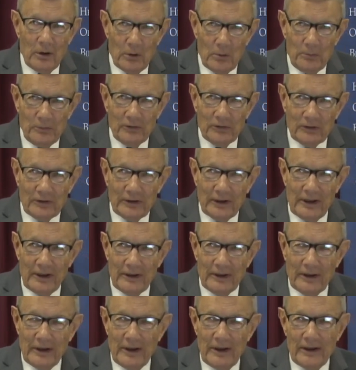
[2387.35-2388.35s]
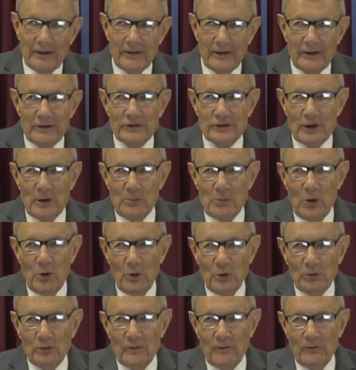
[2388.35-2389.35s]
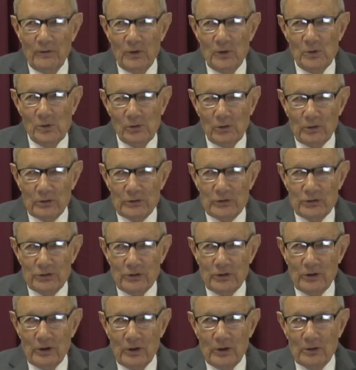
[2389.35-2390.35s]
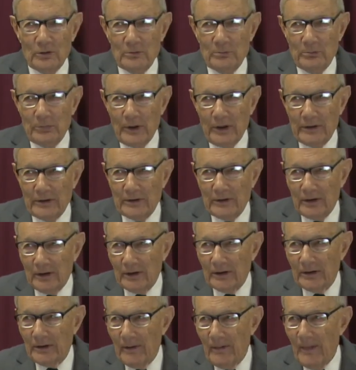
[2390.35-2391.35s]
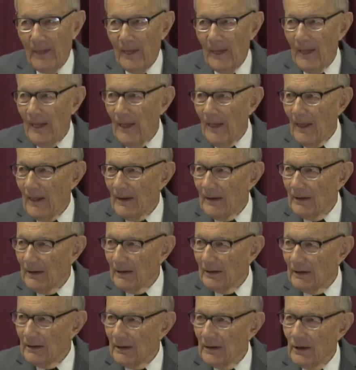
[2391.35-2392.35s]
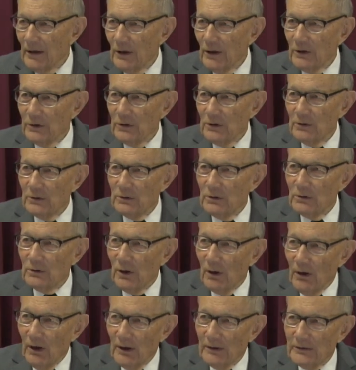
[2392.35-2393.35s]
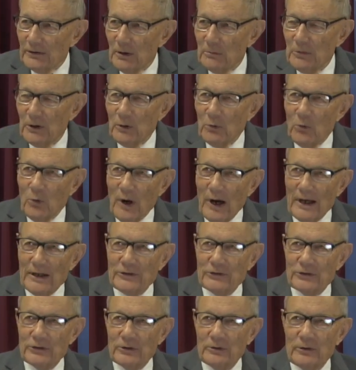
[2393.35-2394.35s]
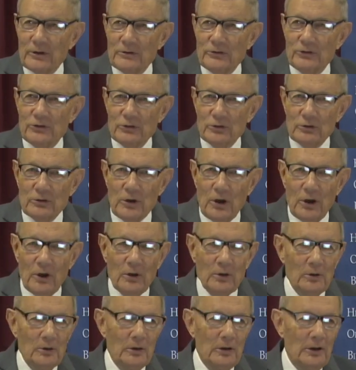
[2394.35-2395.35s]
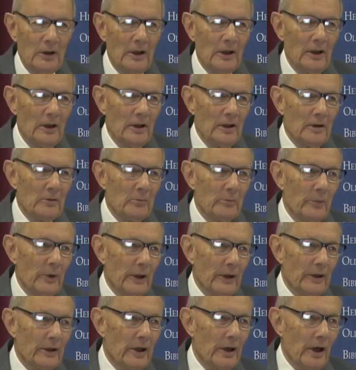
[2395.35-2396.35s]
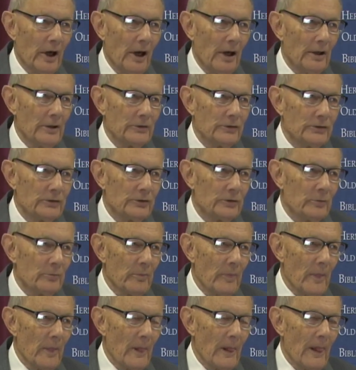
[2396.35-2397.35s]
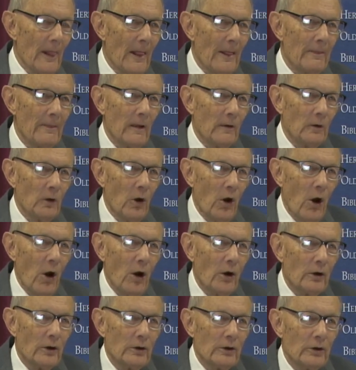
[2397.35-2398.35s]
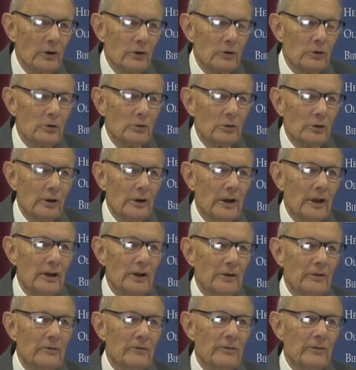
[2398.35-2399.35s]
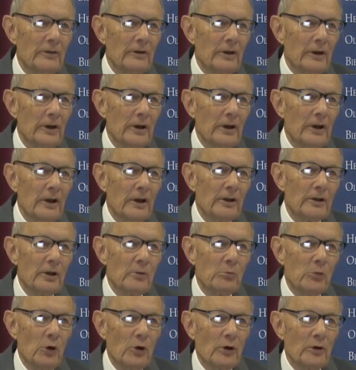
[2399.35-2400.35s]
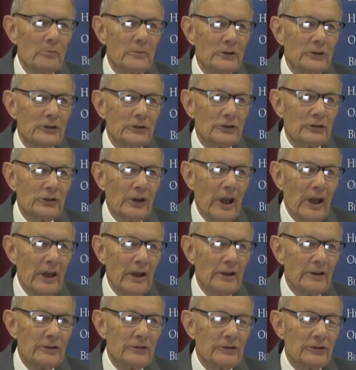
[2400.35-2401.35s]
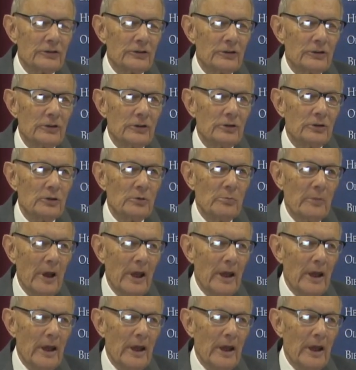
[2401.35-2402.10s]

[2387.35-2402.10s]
Hopefully, there's some old fools, you know, but. Uh, uh, you, you ought to be wiser as you go because the longer you live, the more mistakes you